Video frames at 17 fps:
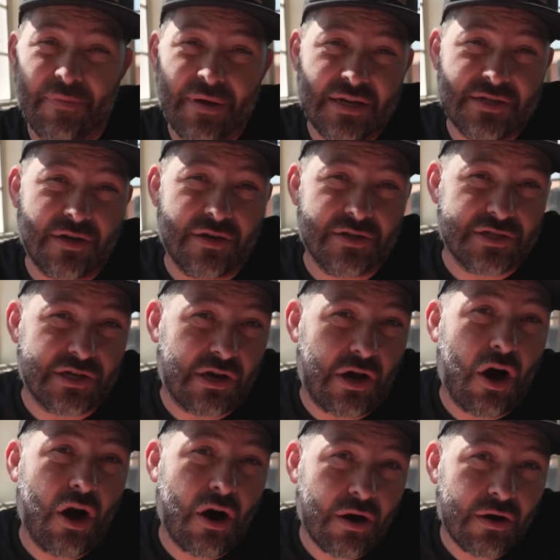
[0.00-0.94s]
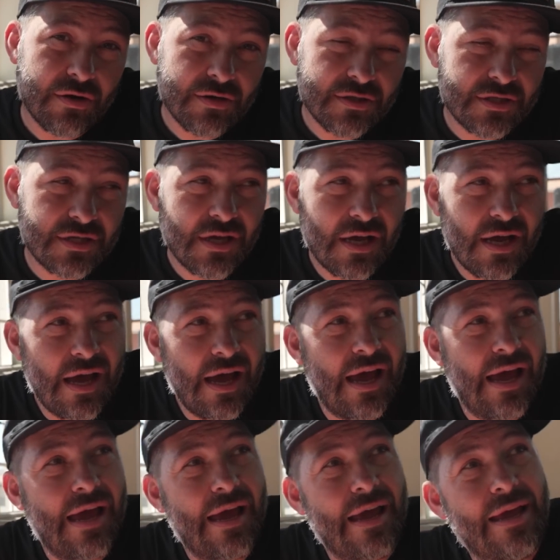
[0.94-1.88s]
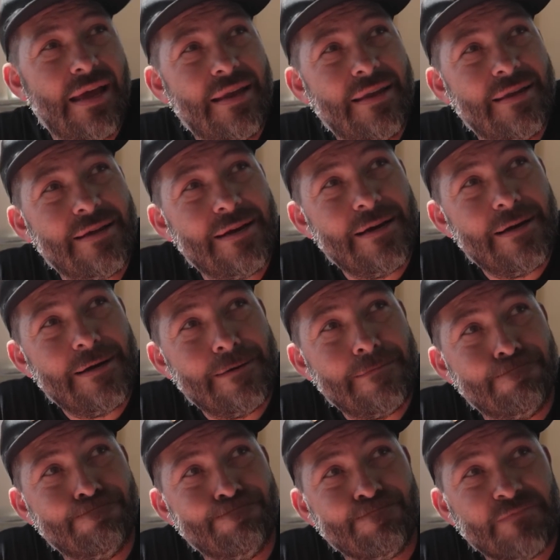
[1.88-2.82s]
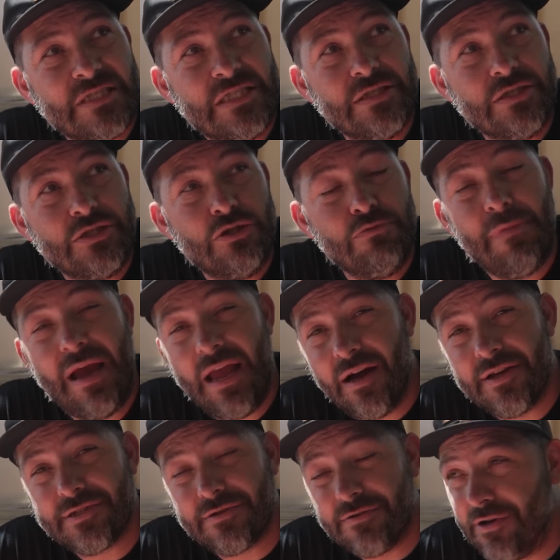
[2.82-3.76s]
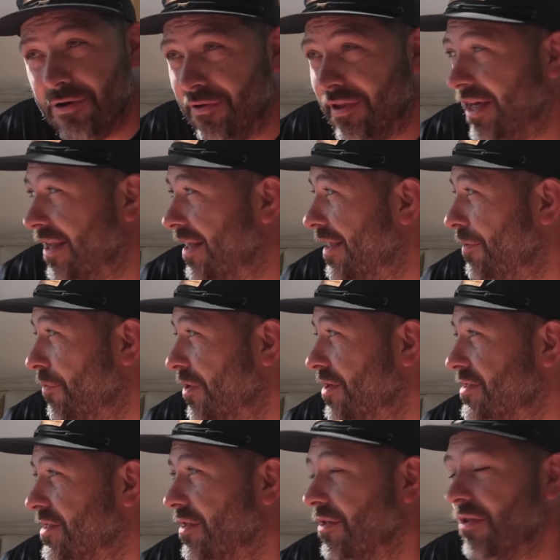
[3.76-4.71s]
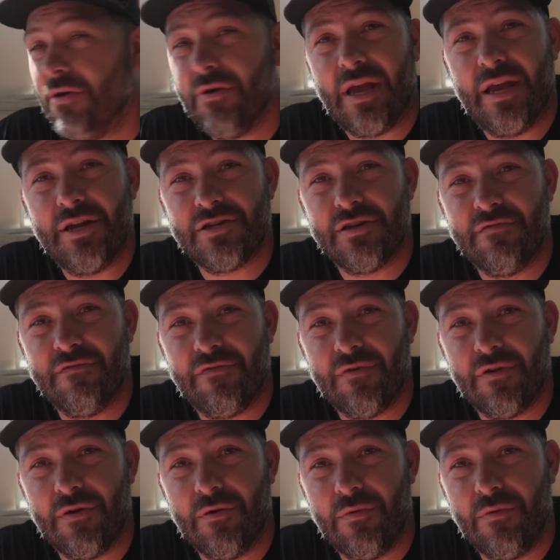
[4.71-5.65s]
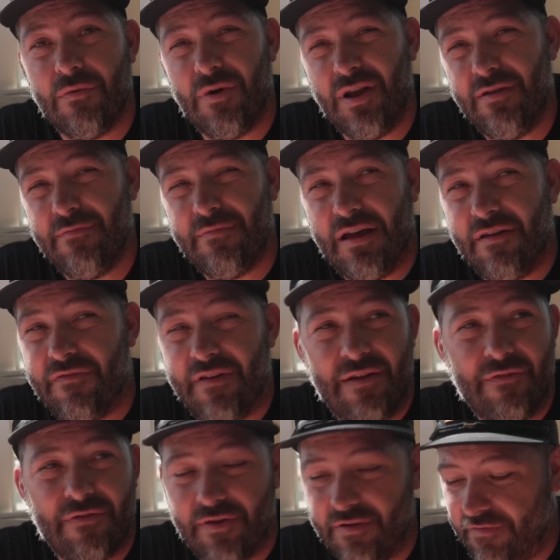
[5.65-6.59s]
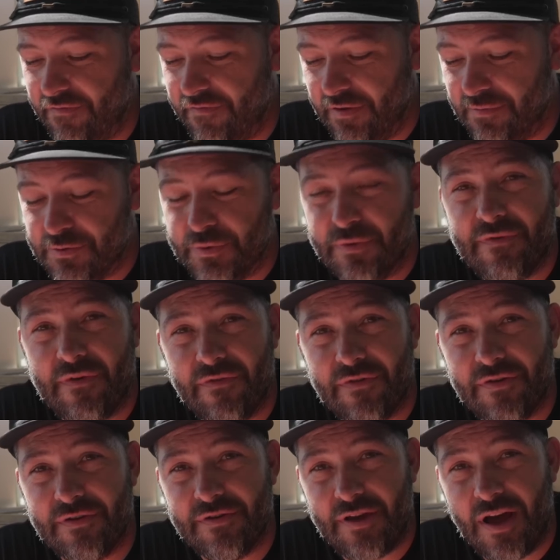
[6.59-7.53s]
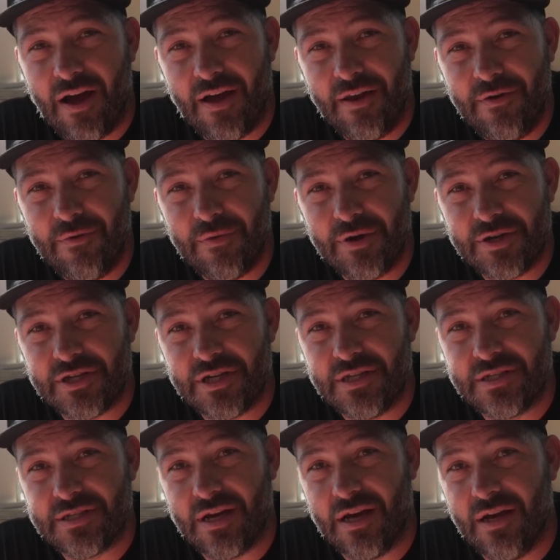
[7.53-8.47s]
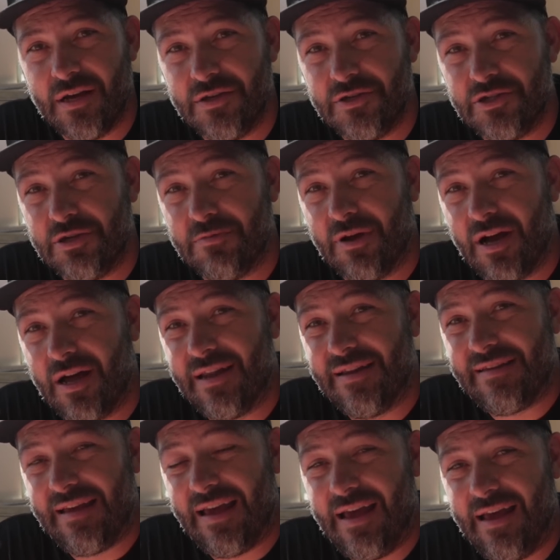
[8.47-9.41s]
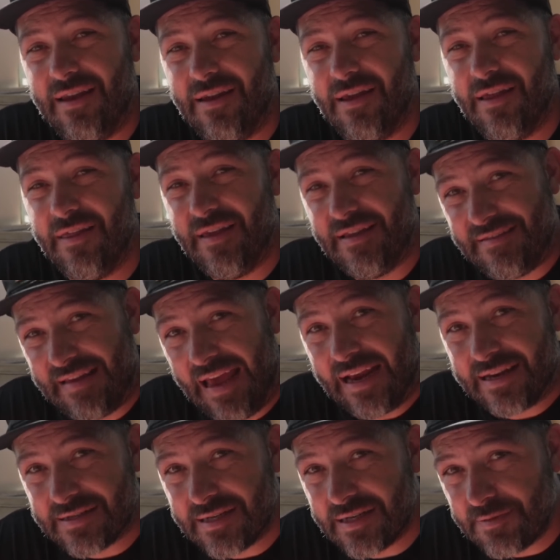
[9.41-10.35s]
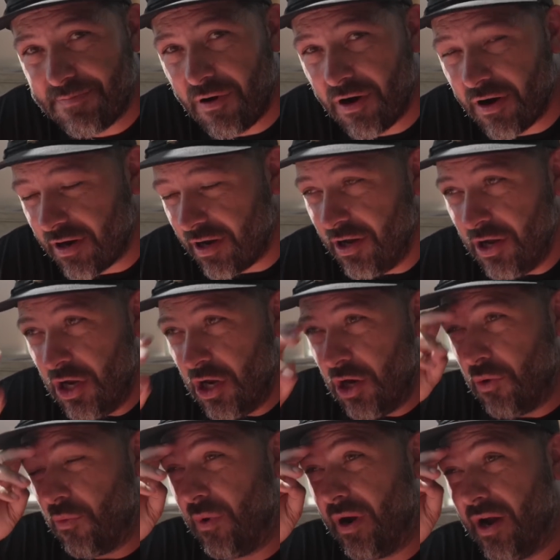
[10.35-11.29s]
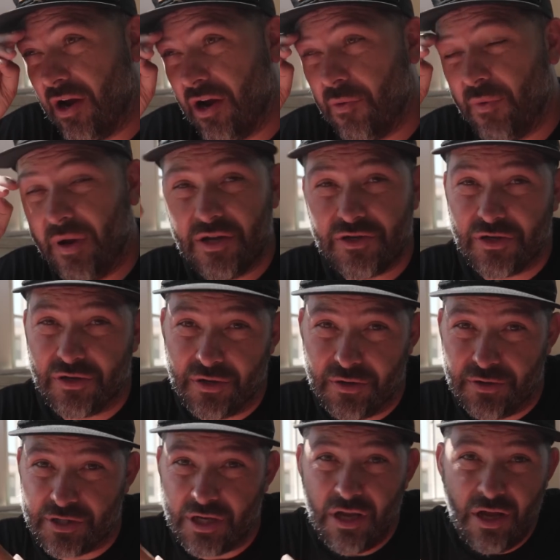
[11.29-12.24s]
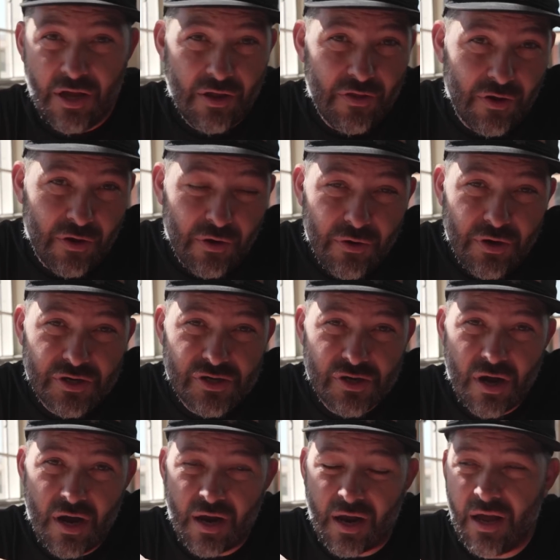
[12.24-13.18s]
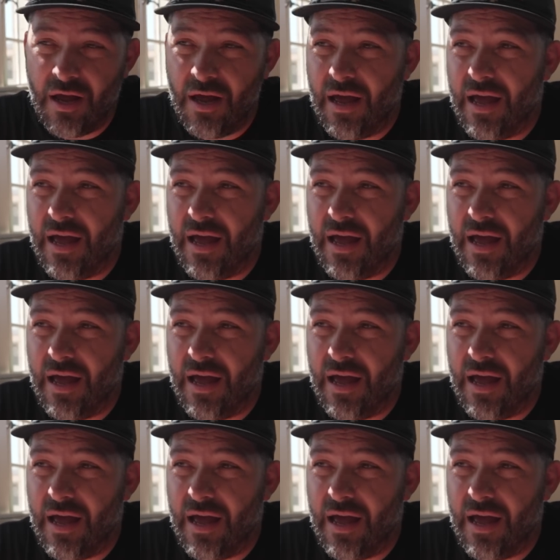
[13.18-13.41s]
Pixar's Cars. And you may also know that it was the location for one of my favorite films we've ever done, which is Gymkhana TEN, the Texas part, where we introduced the Hoonitruck.